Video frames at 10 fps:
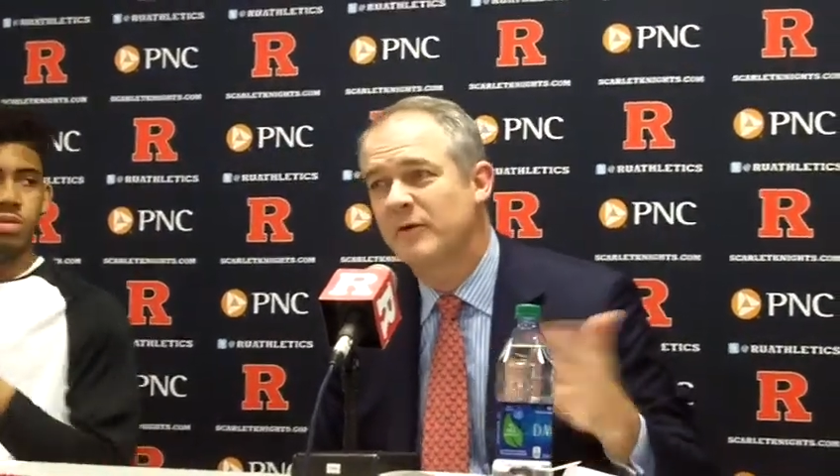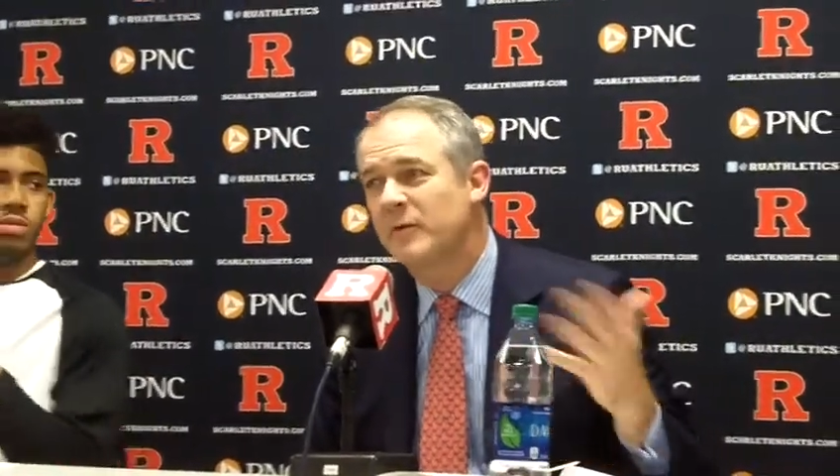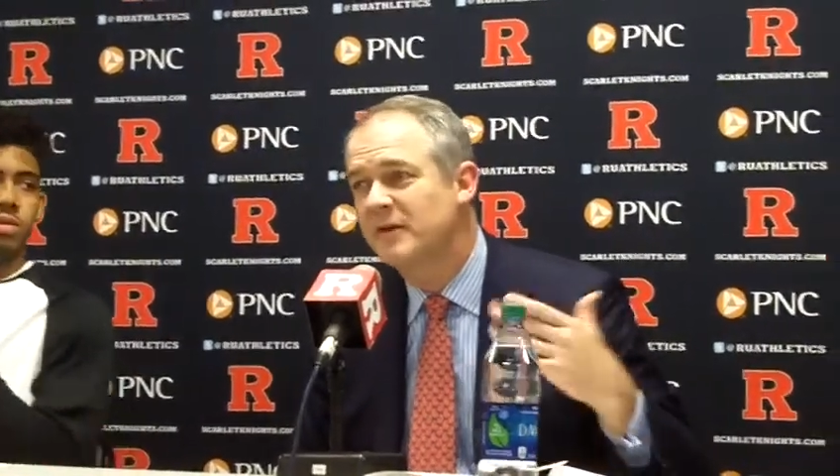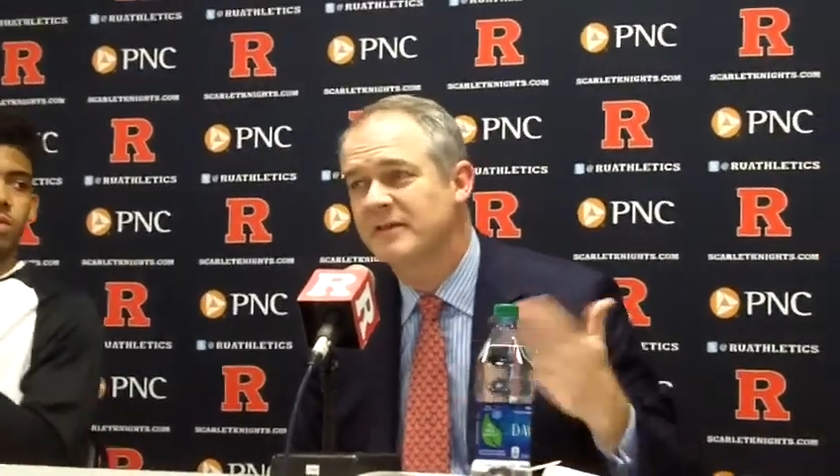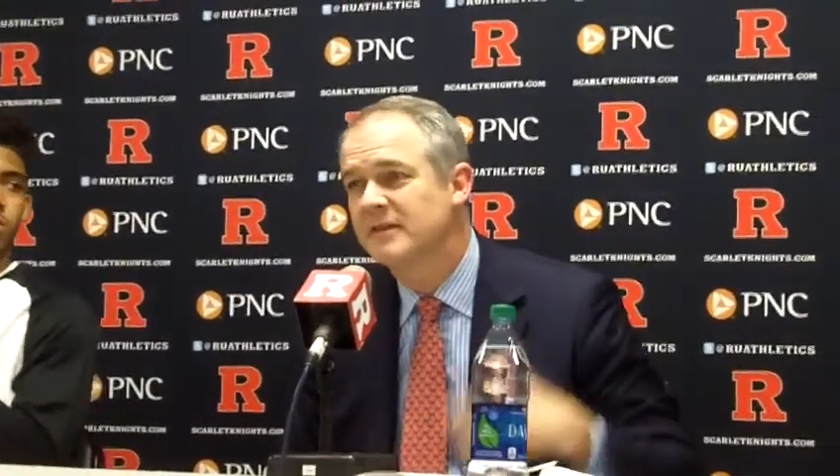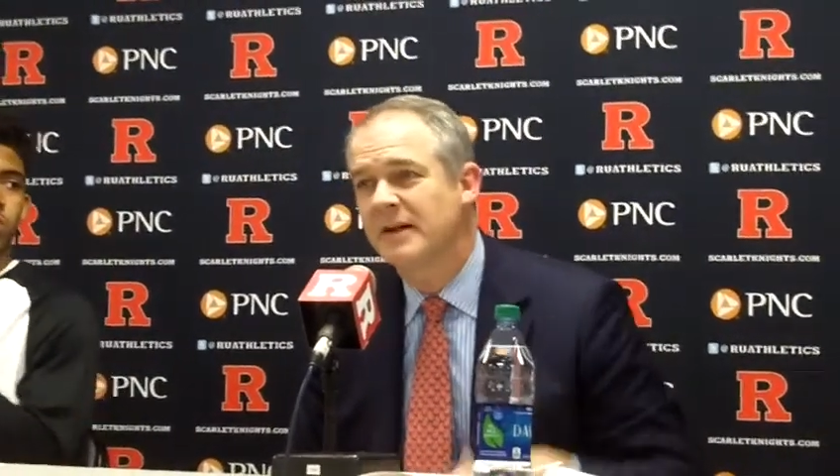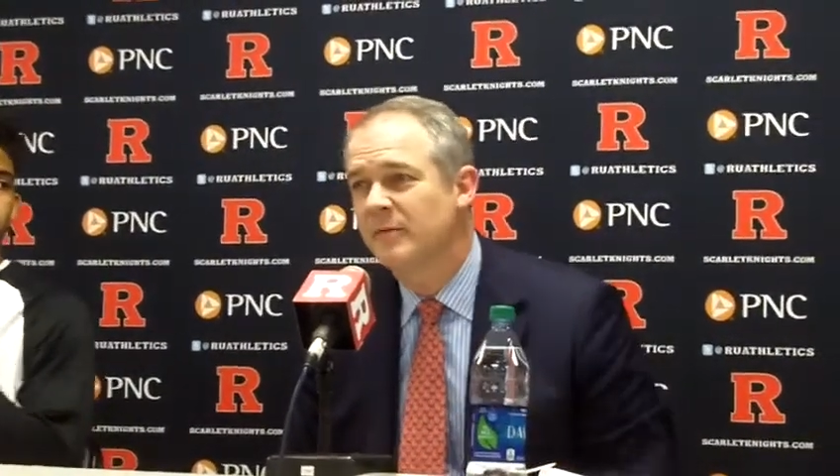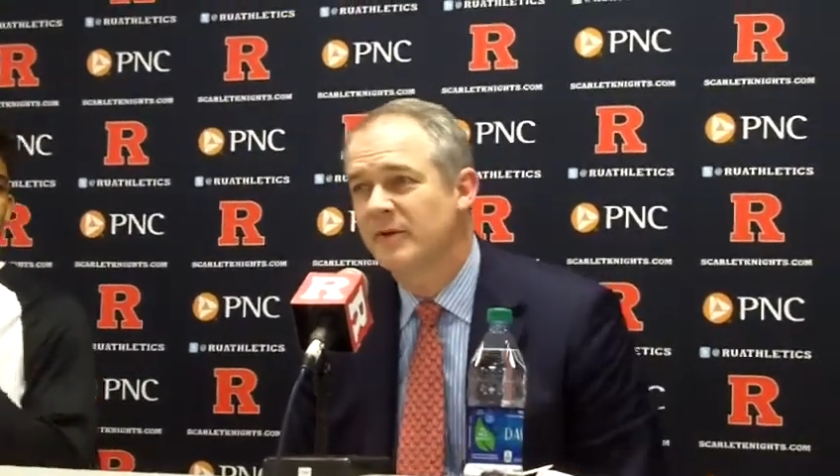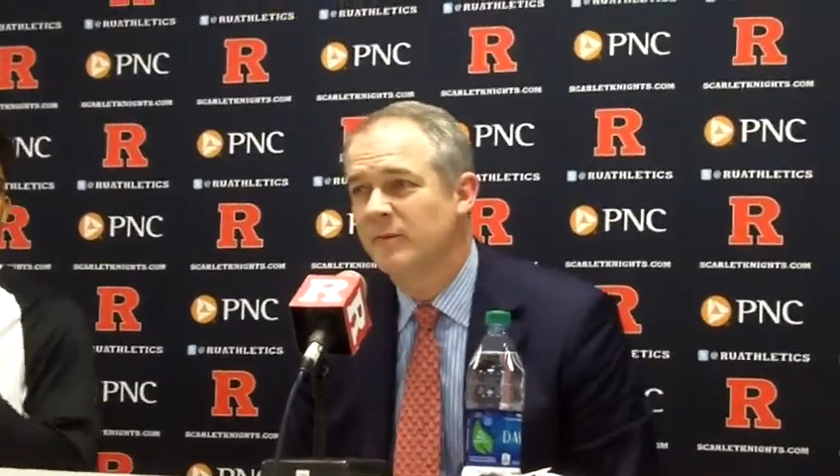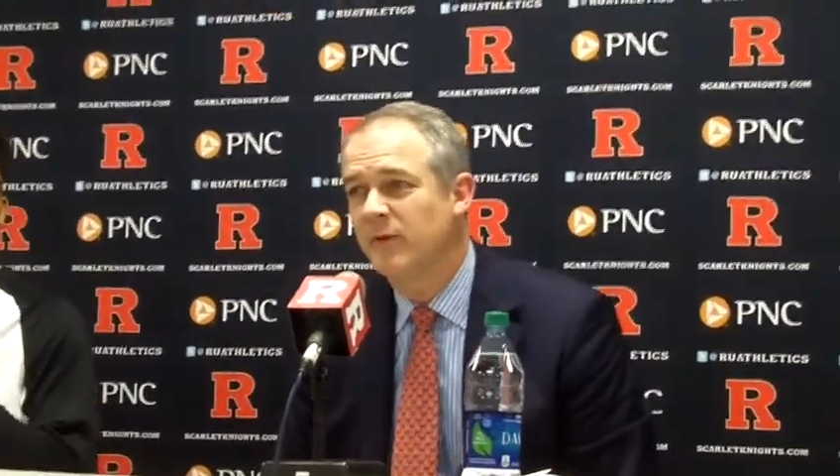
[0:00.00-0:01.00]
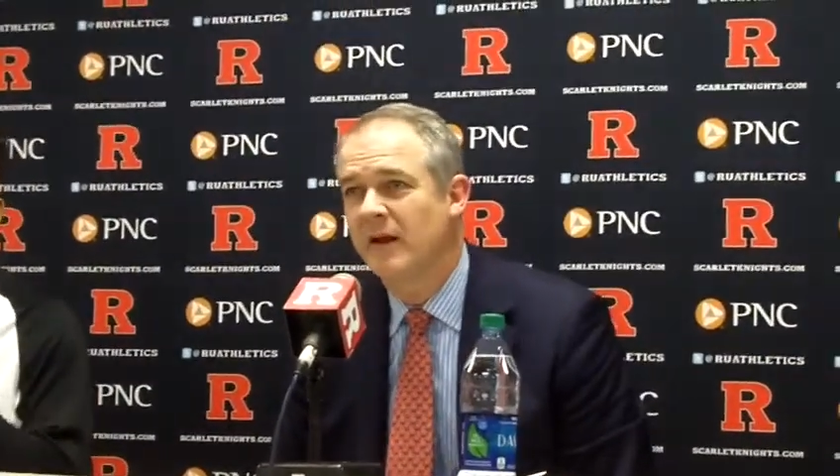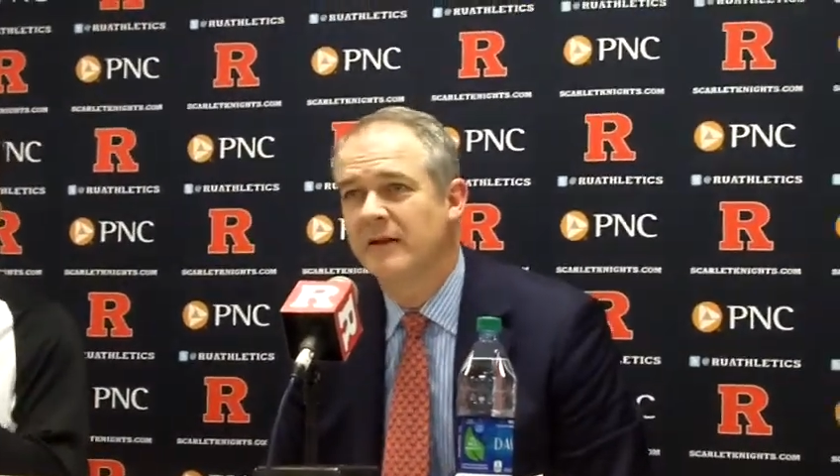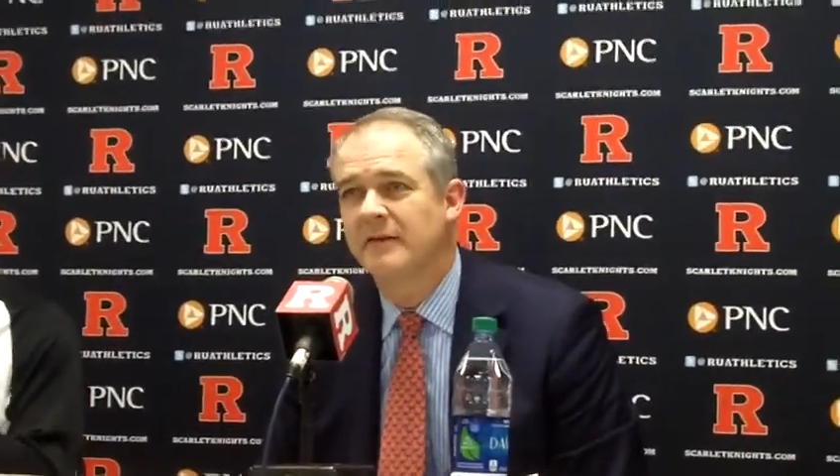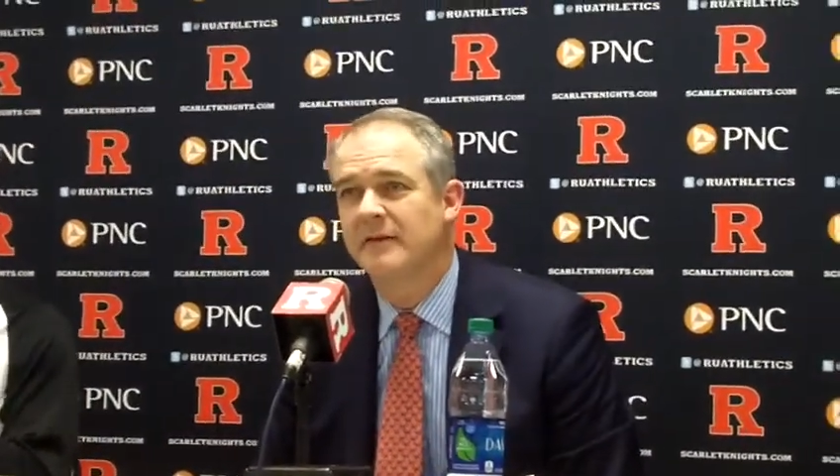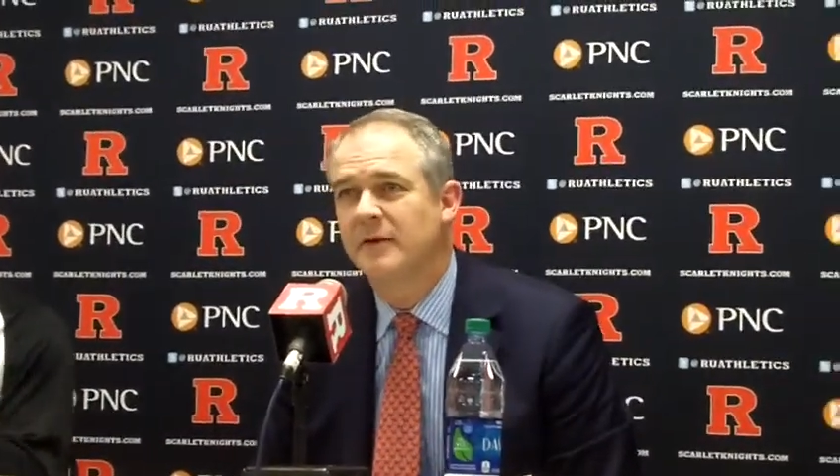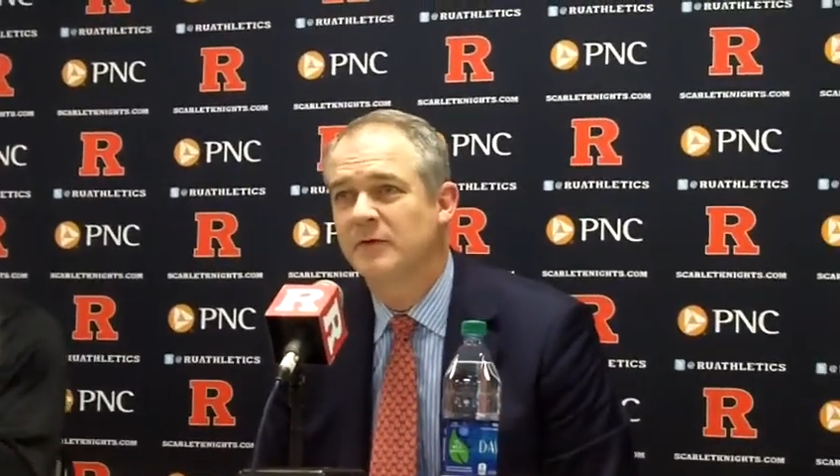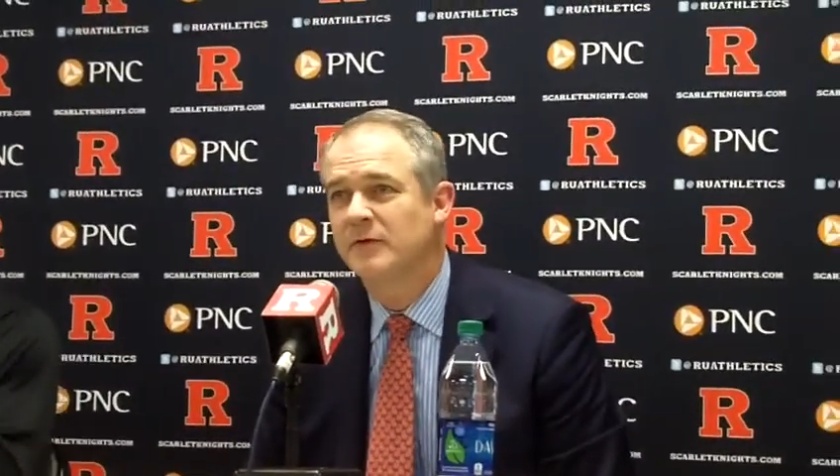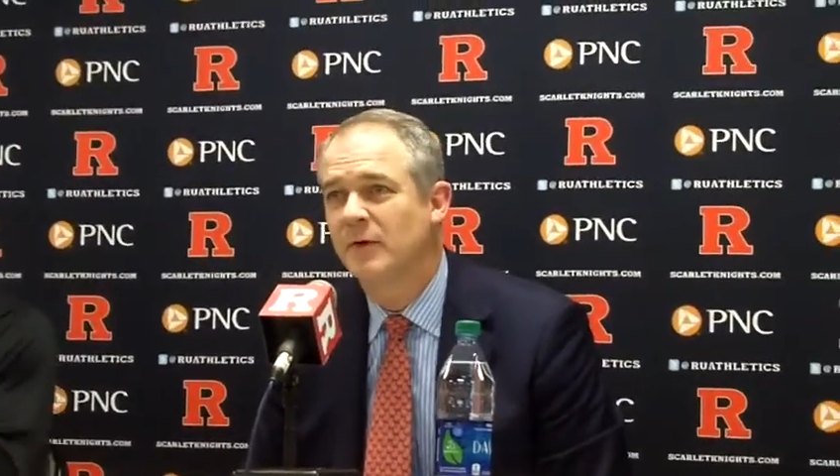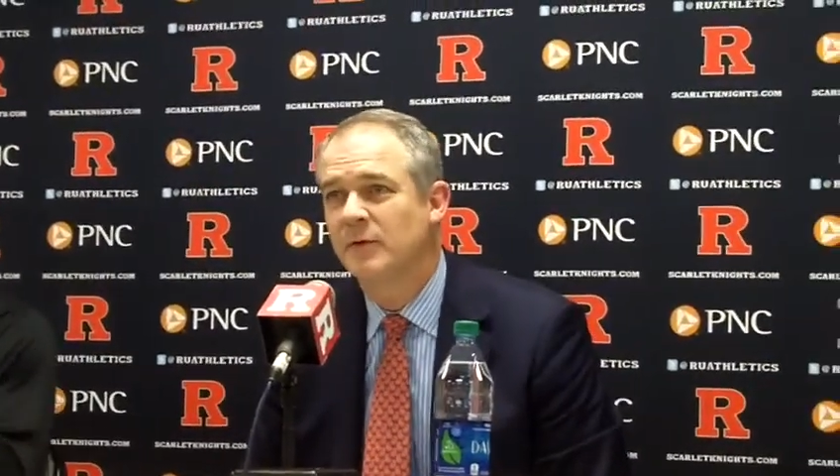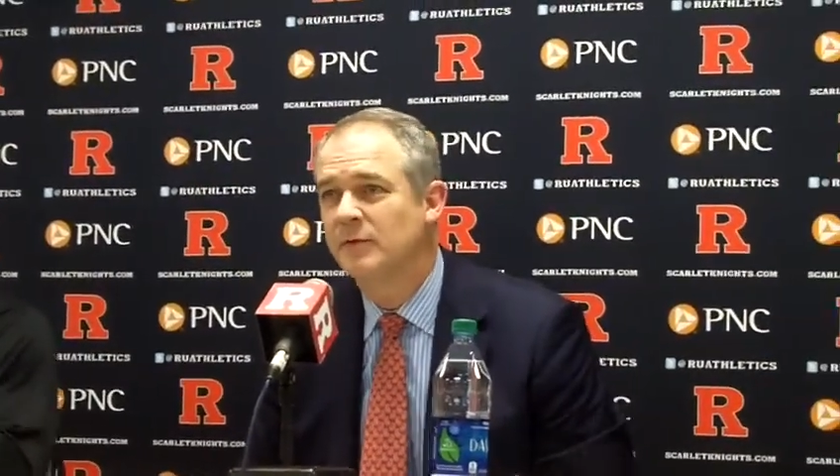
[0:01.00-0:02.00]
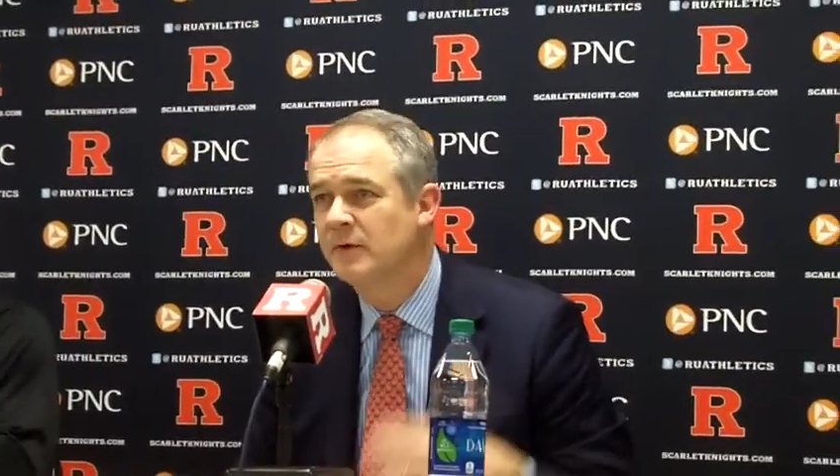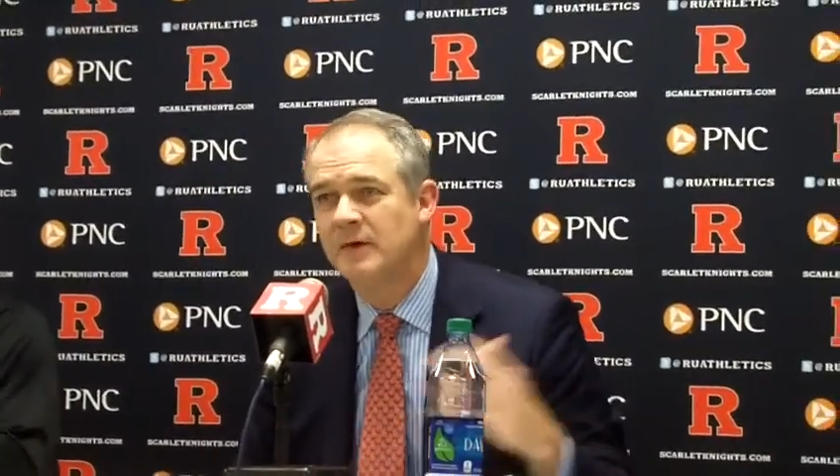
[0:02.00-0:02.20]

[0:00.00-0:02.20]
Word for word: Everyone doesn't get up to the plate, you know, so